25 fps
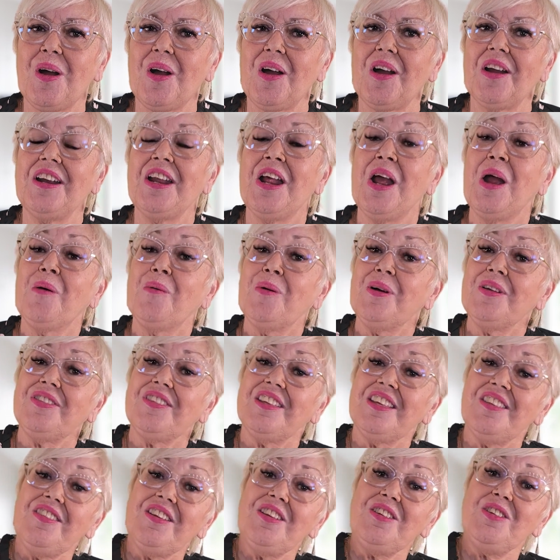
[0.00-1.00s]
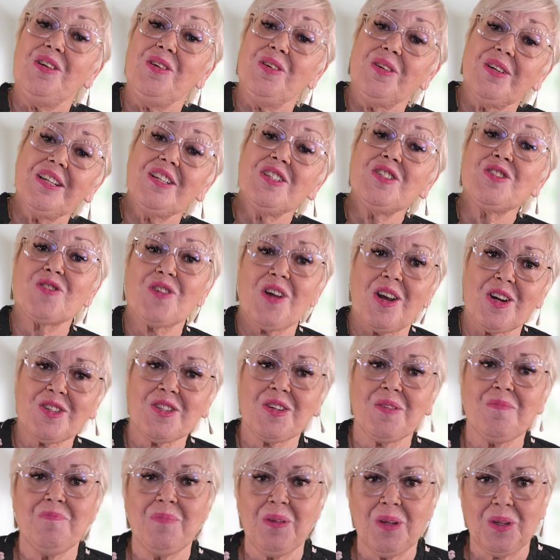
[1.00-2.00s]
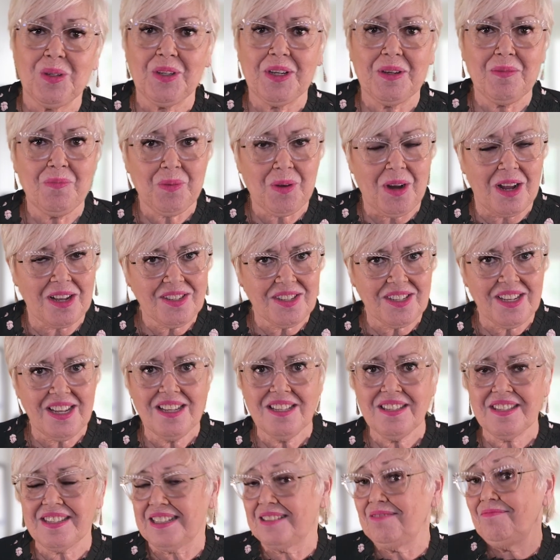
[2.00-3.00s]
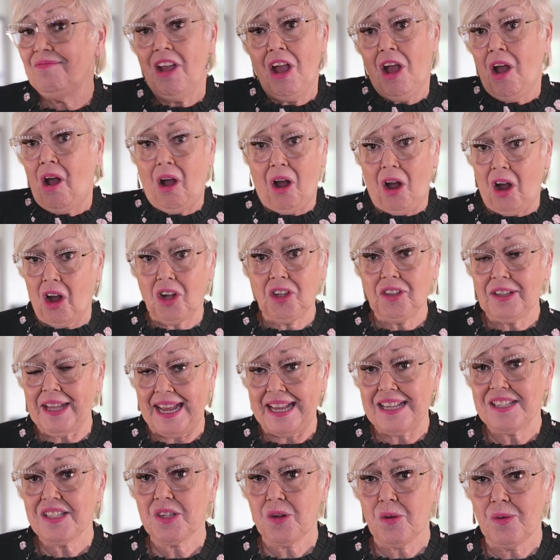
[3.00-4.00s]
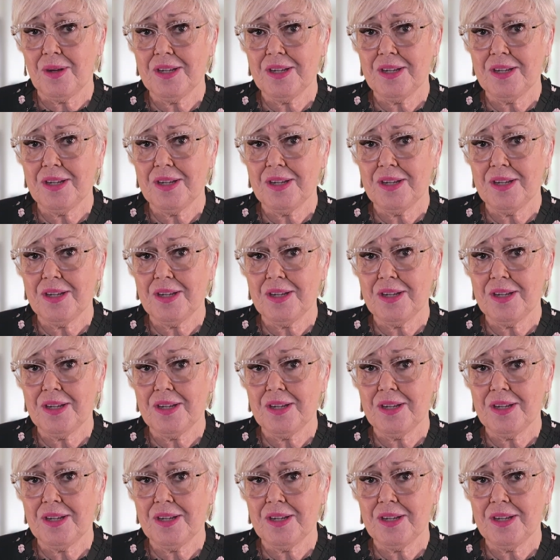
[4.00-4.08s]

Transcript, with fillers: on within the new construction building process and all ask